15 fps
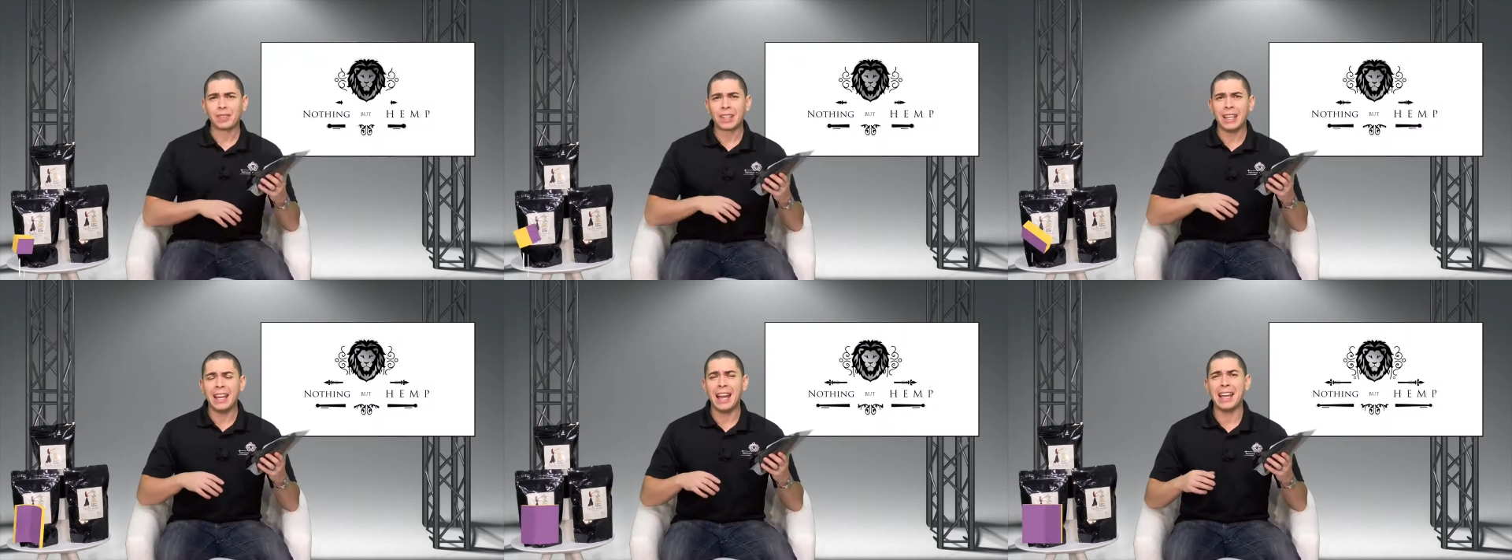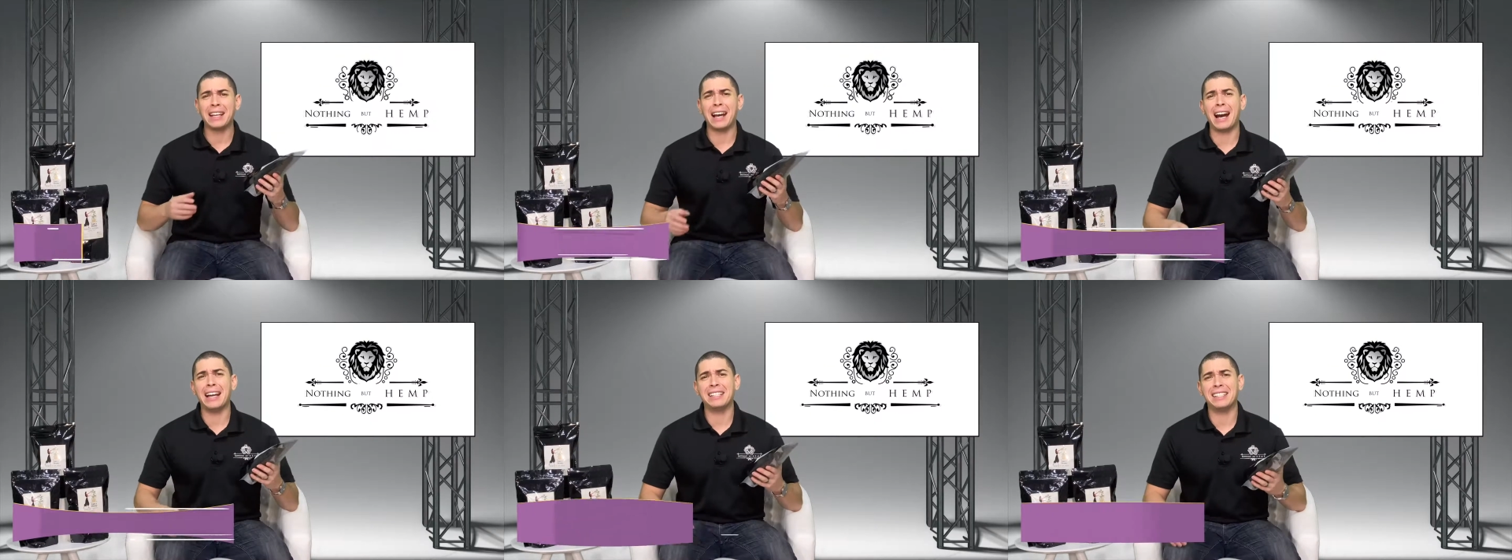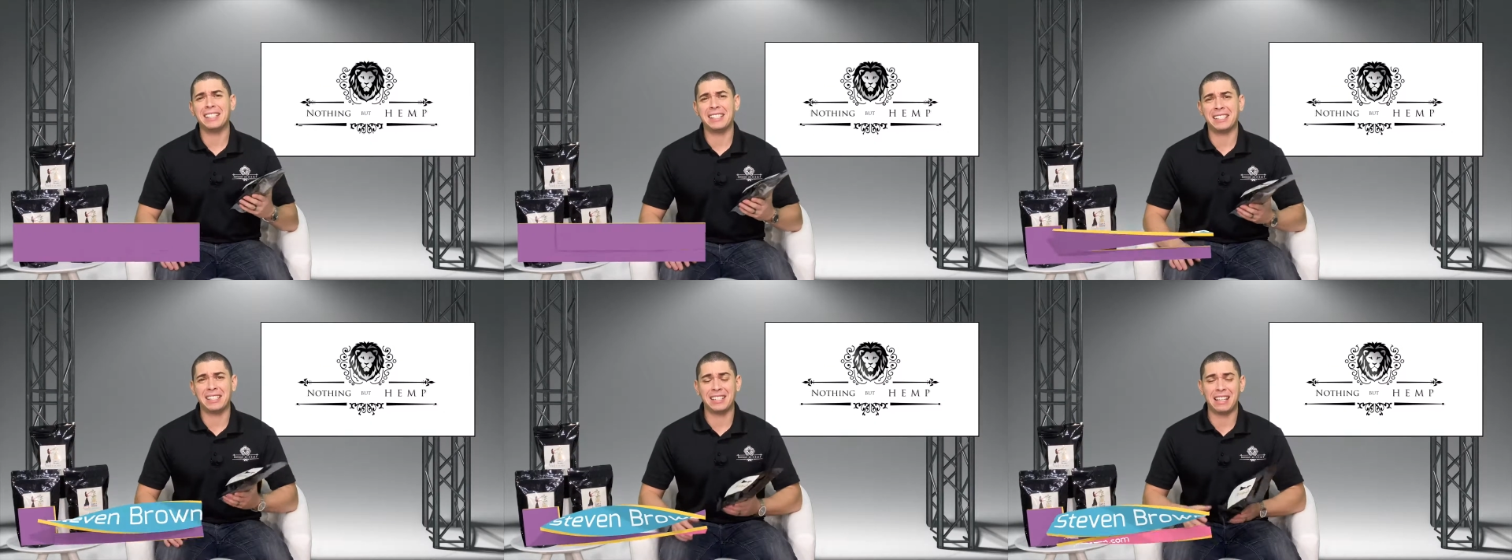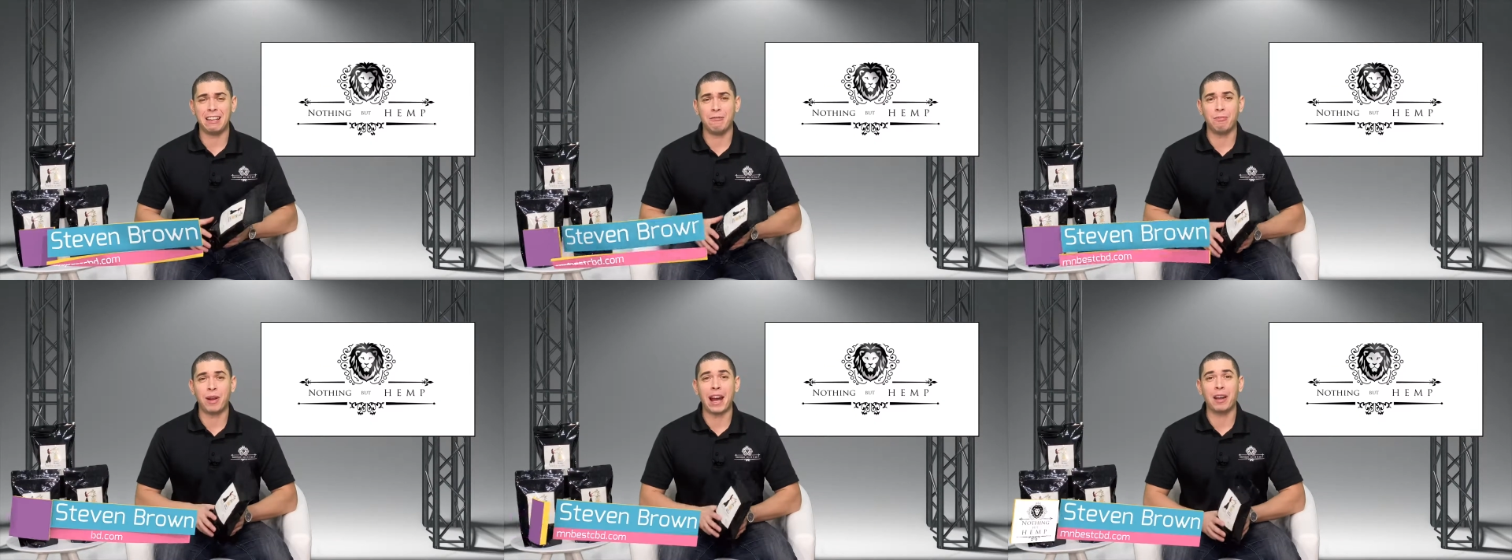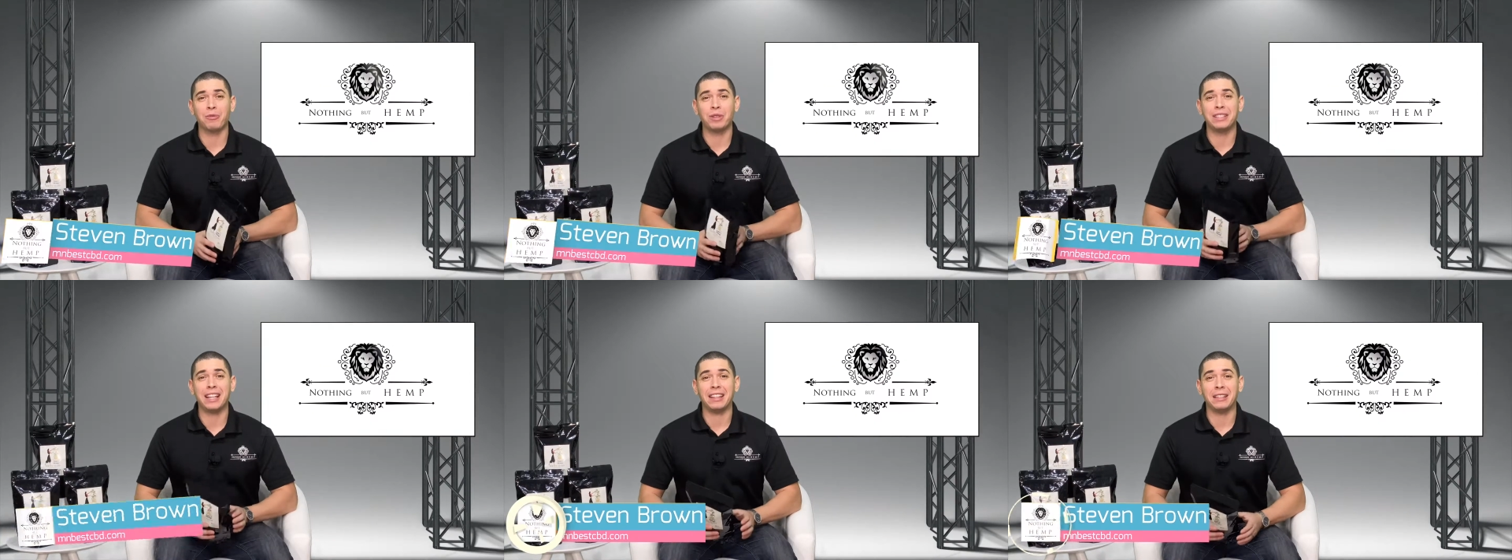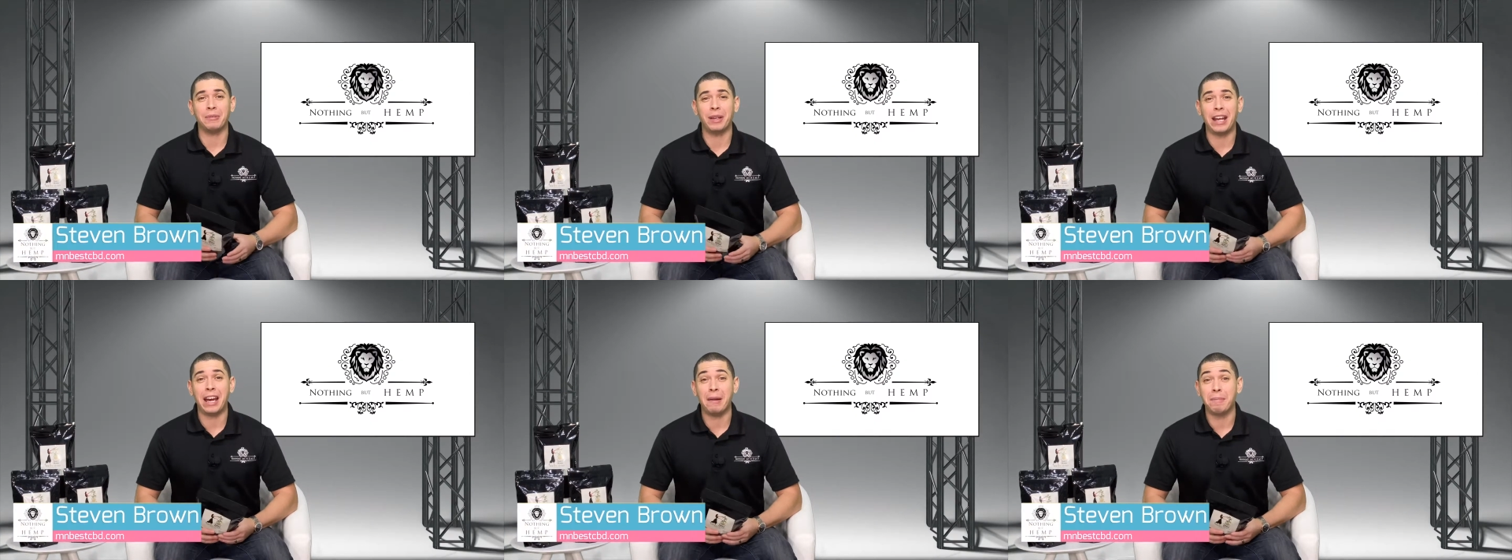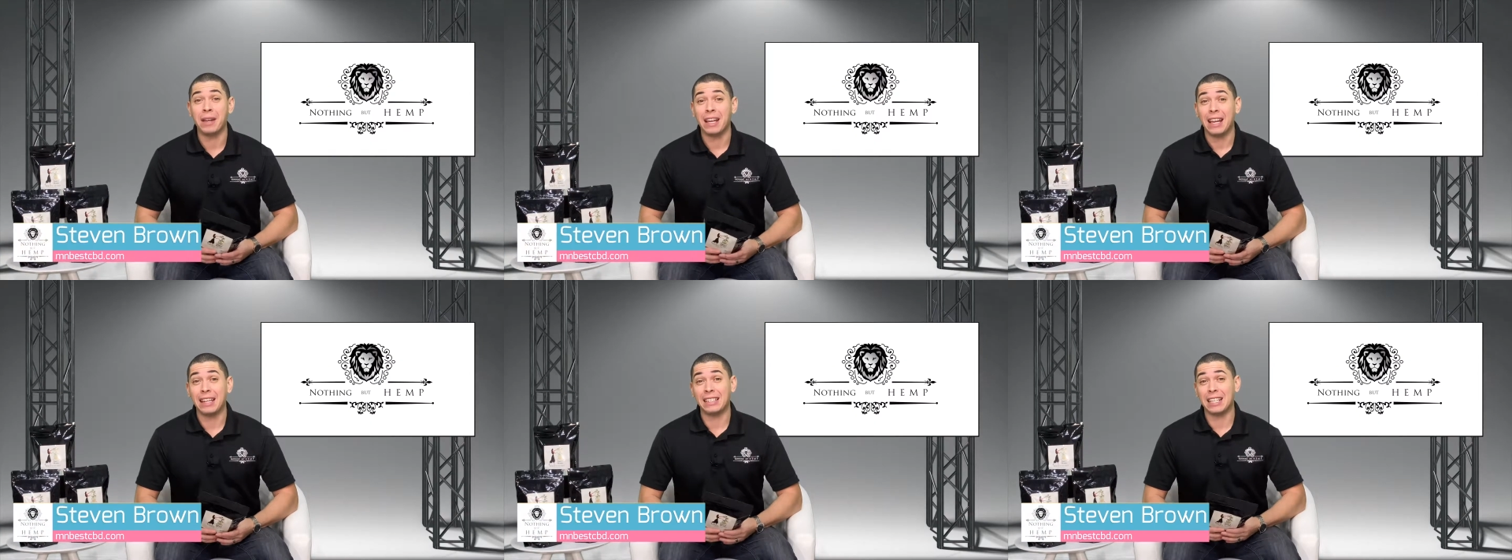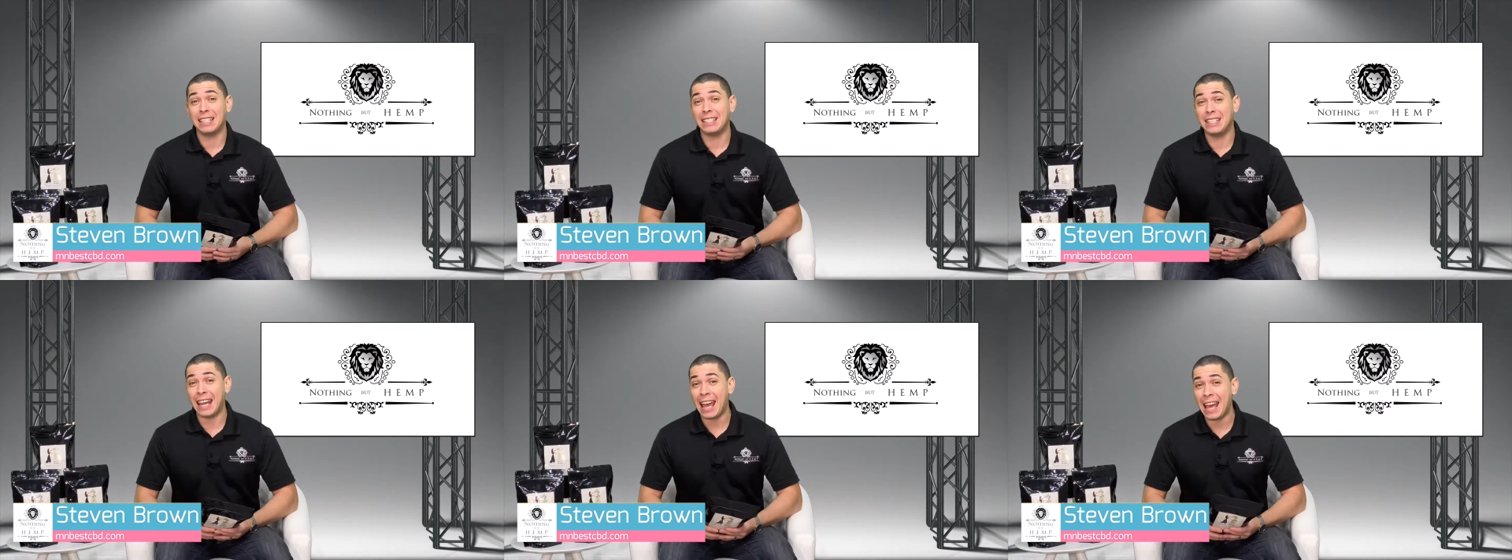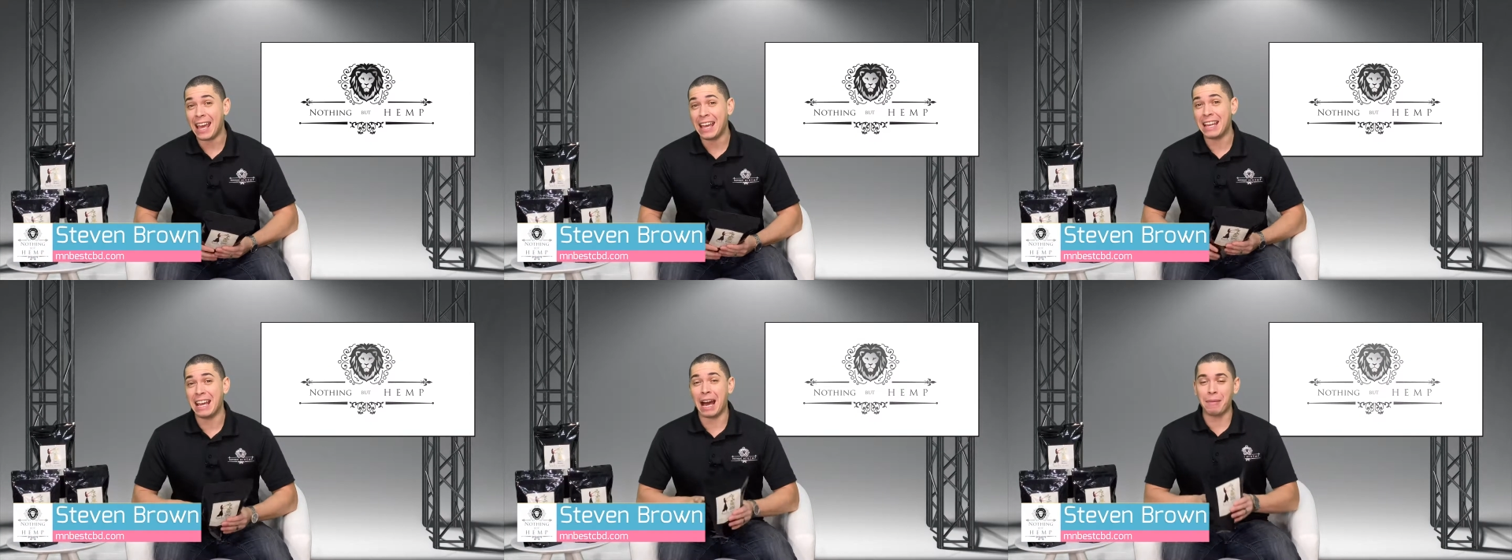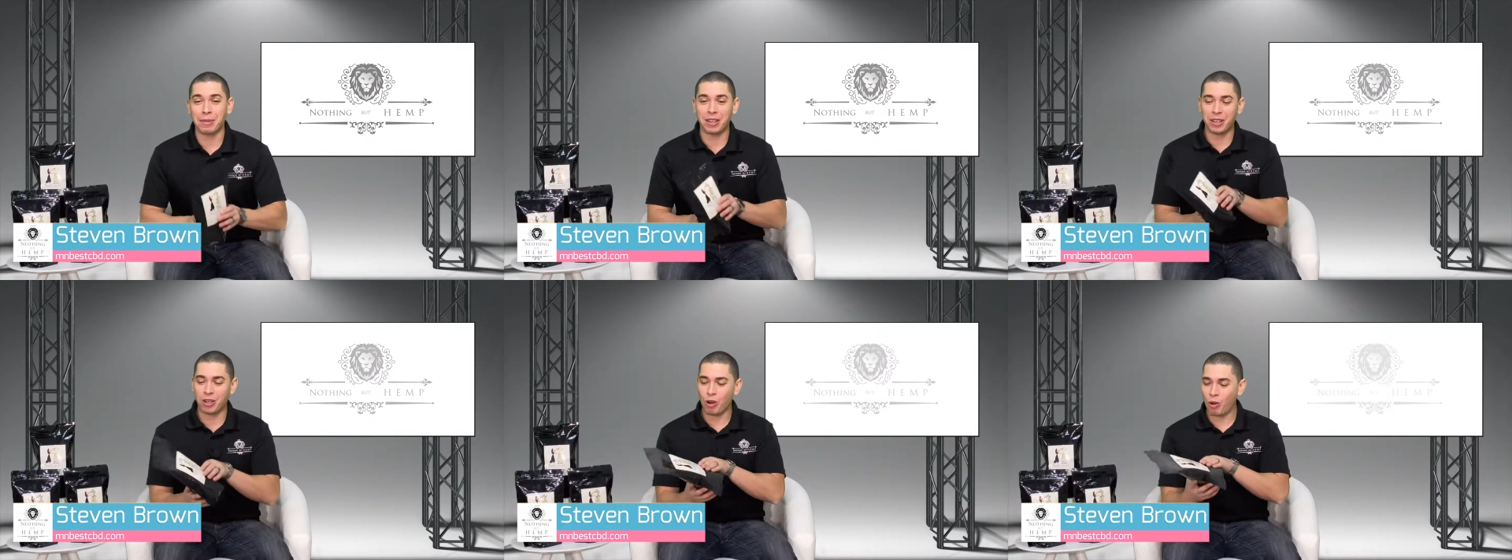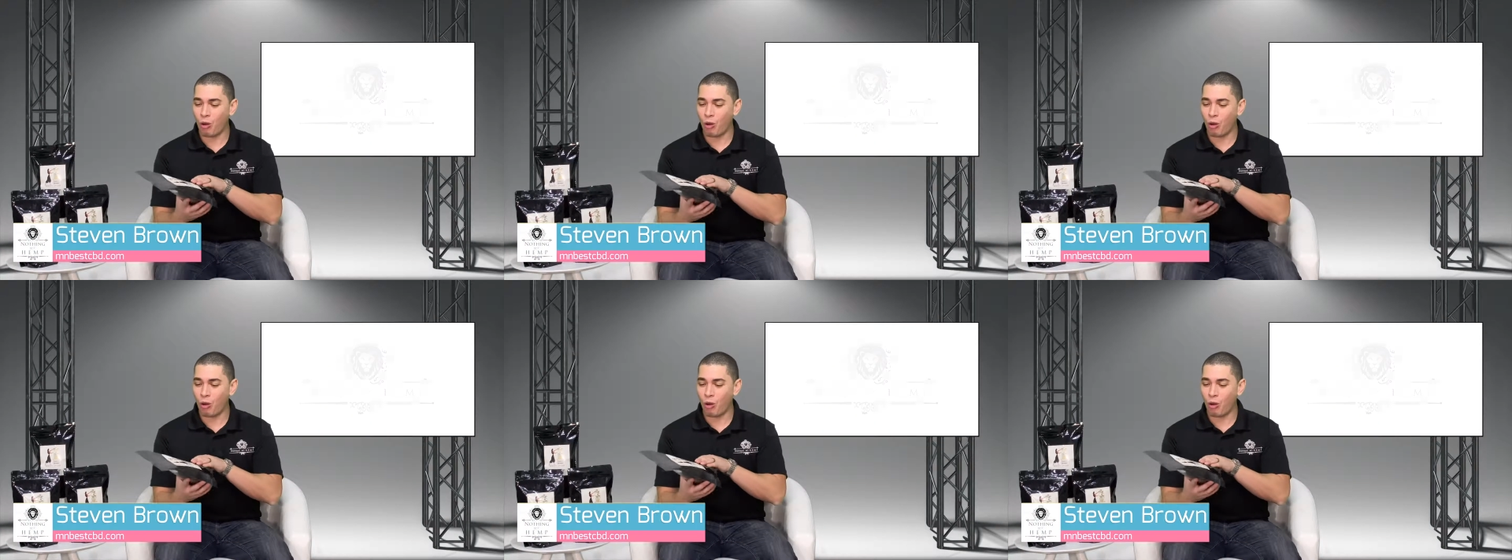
Hey guys, this is Steve Brown with Nothing But Hemp, and today I'm gonna go